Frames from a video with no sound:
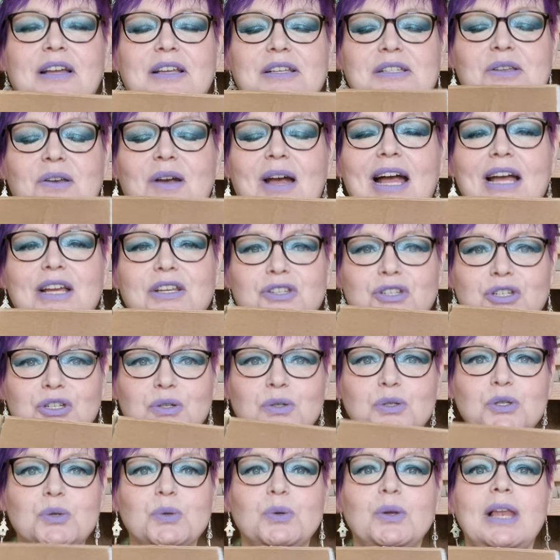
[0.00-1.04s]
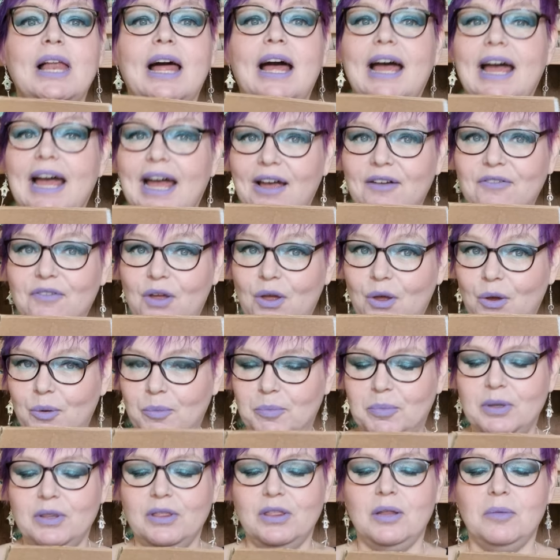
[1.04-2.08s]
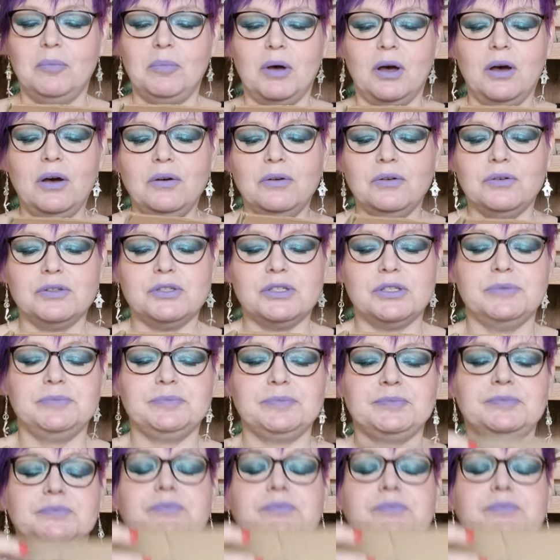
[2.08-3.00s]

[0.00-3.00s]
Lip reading: So as usual, I have opened the box